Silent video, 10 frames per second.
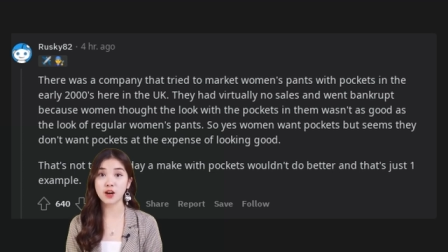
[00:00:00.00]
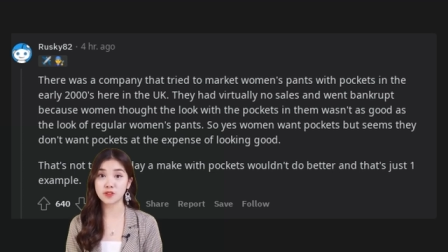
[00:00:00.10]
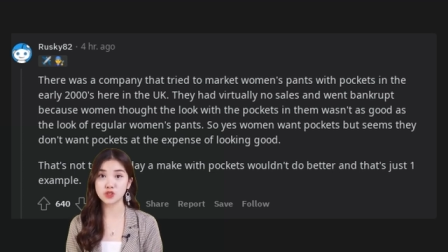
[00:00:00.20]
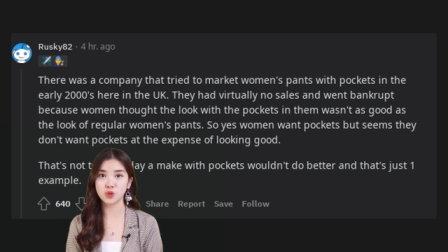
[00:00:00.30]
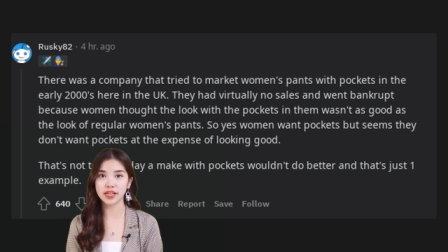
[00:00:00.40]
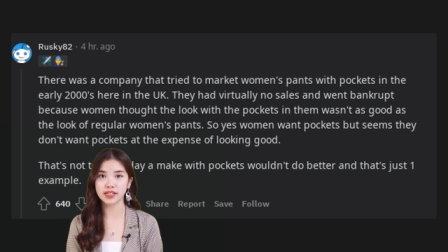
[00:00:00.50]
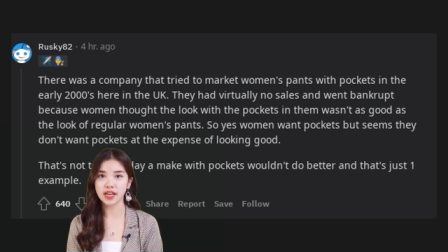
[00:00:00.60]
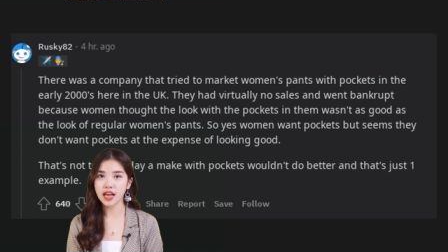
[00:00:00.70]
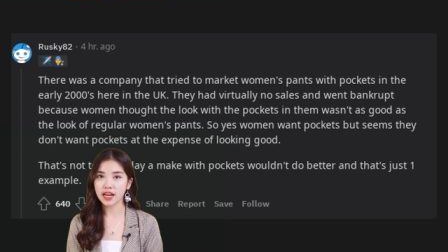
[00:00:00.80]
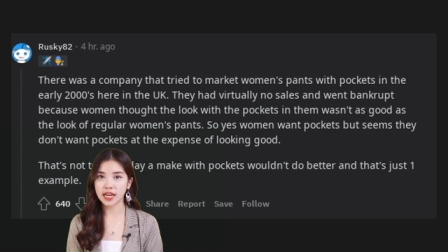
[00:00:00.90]
That's not
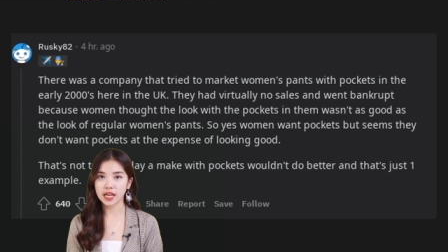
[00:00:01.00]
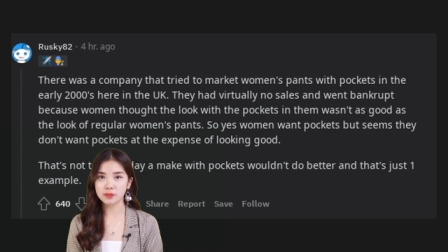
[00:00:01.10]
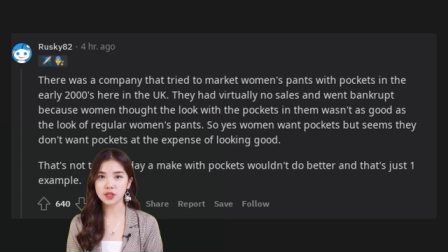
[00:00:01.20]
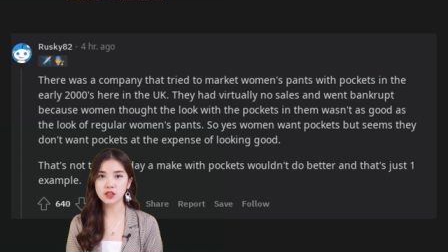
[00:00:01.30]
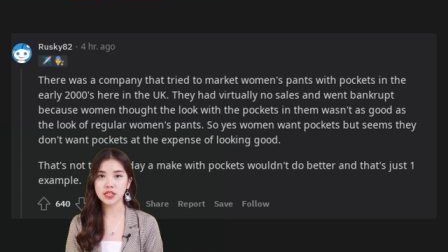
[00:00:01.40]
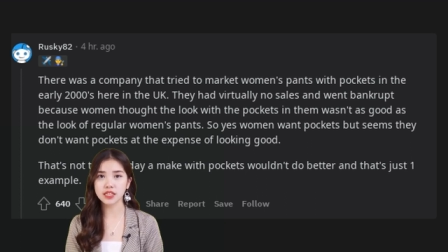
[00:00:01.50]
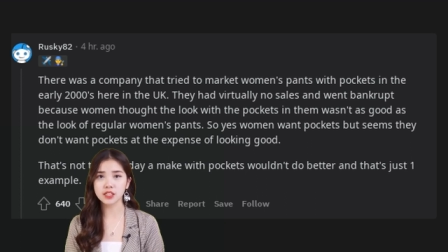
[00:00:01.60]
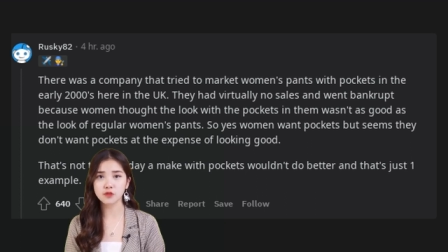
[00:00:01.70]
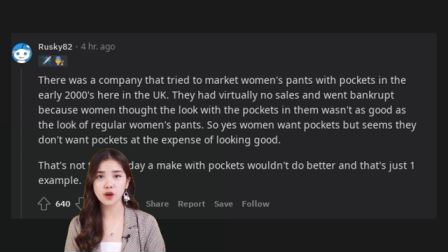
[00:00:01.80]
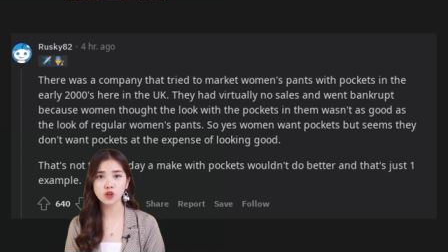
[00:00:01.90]
to say today a
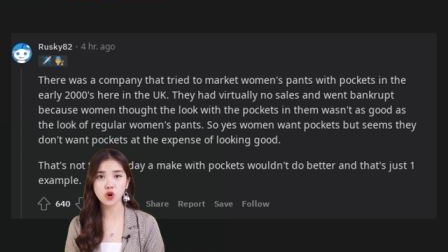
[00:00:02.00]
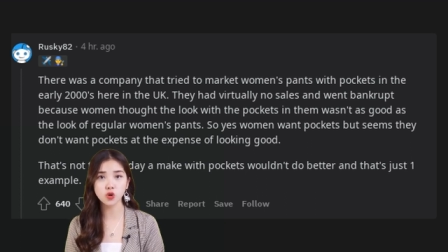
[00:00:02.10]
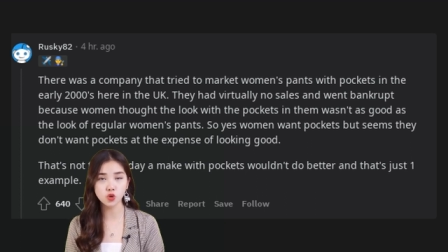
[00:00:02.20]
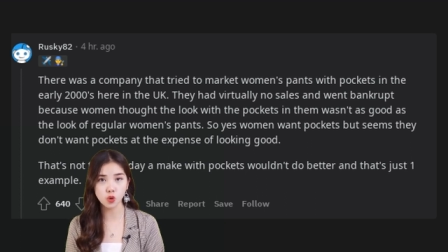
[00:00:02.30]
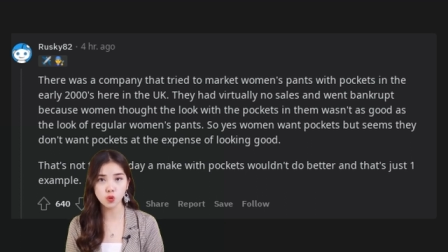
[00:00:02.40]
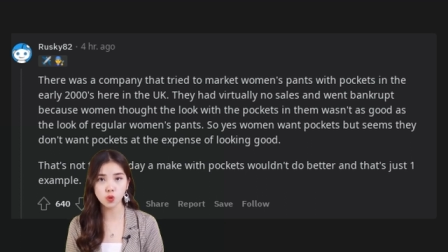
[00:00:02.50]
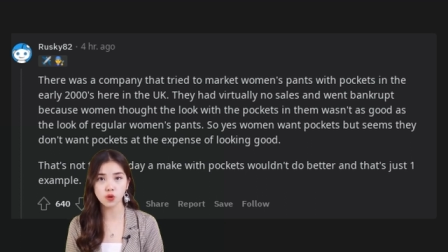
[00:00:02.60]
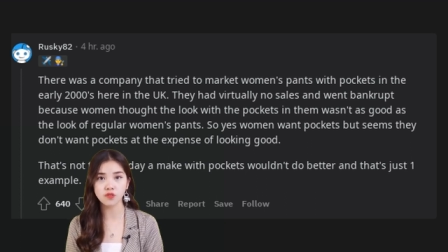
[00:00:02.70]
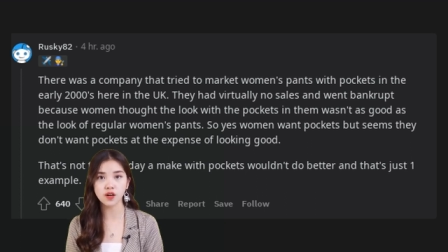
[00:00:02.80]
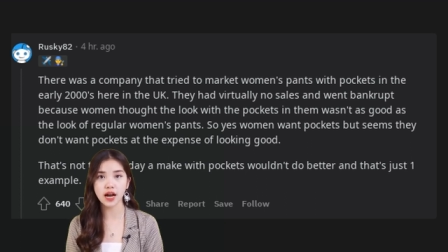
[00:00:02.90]
make with pockets
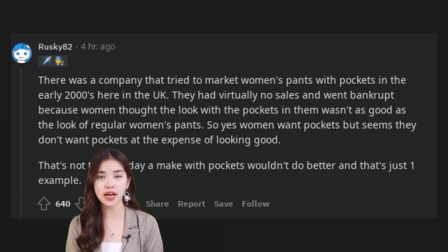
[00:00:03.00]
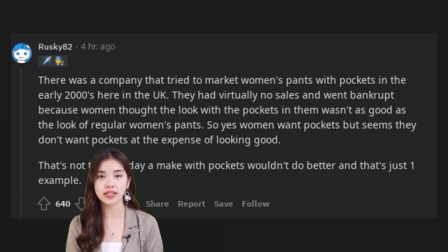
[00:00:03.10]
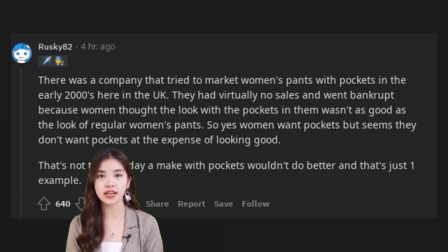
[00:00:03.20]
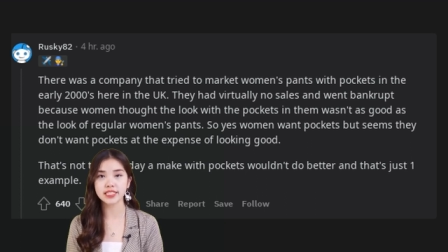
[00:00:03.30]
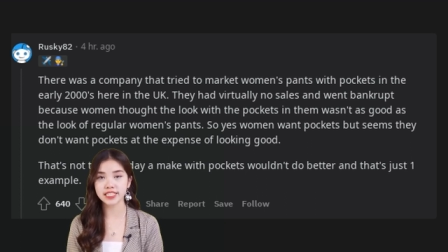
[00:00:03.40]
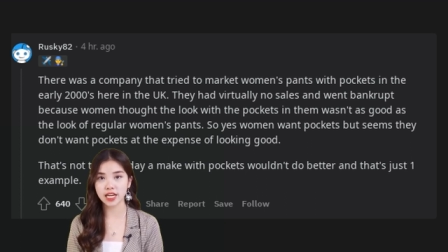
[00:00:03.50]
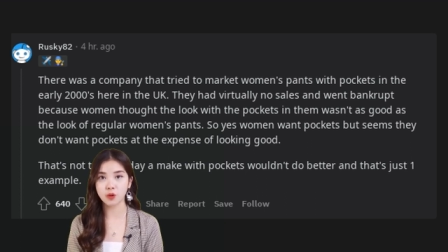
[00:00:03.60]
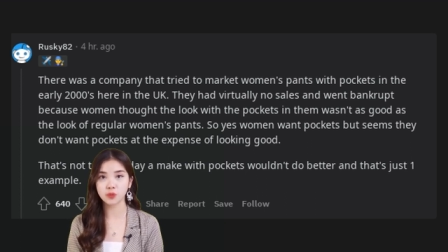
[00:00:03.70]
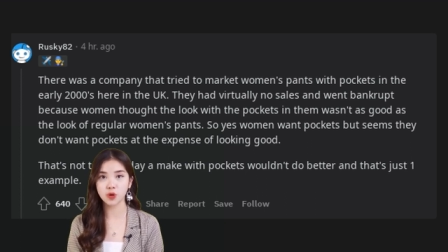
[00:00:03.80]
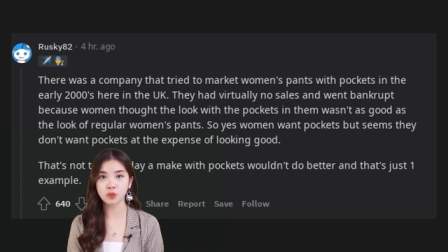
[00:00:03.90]
wouldn't do better, and
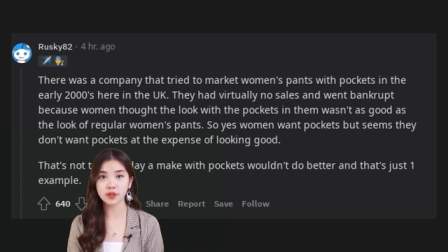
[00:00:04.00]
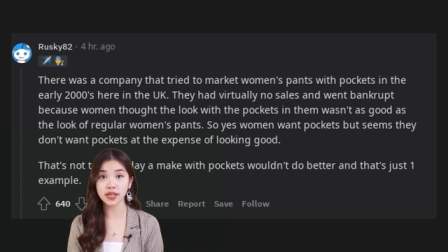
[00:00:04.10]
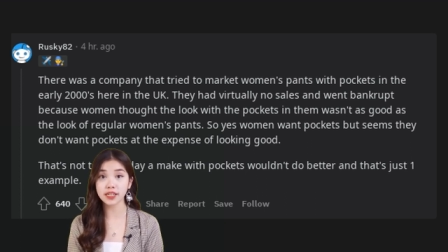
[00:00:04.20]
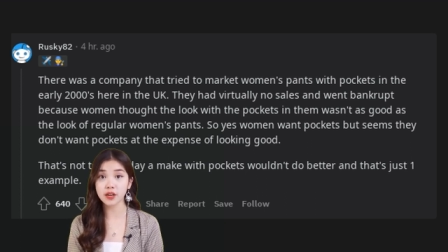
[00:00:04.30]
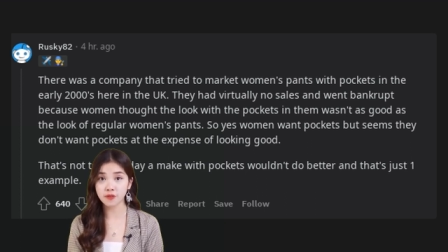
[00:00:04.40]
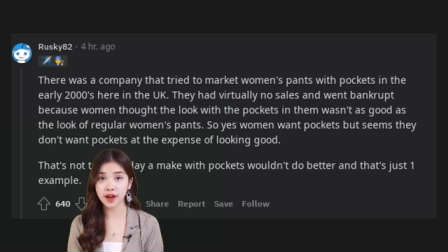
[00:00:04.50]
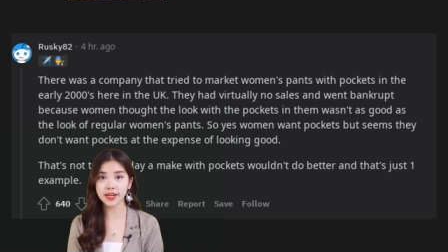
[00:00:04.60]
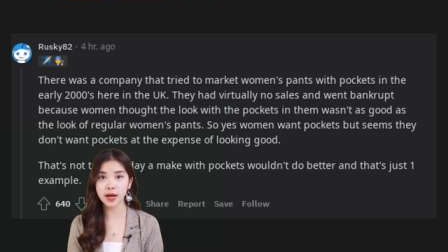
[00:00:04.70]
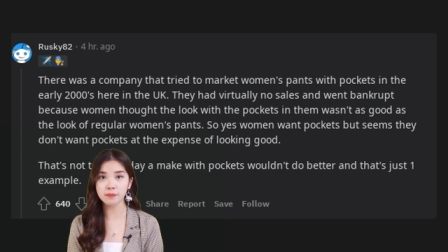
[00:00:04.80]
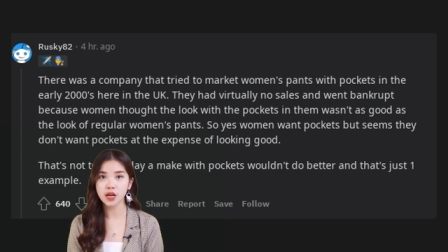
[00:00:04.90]
that's just one
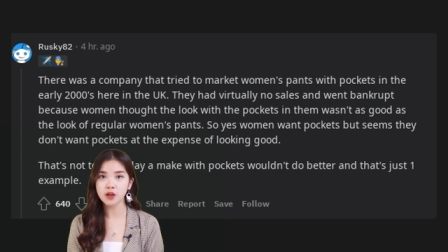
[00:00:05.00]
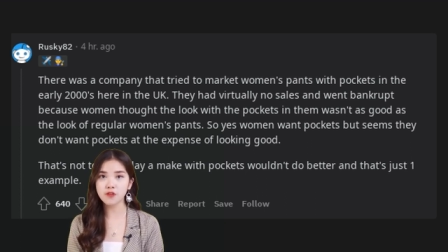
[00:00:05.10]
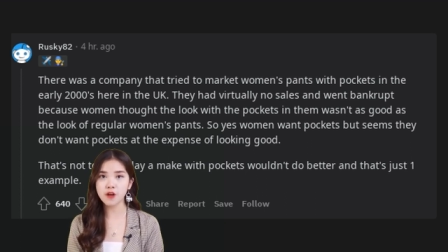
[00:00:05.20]
example.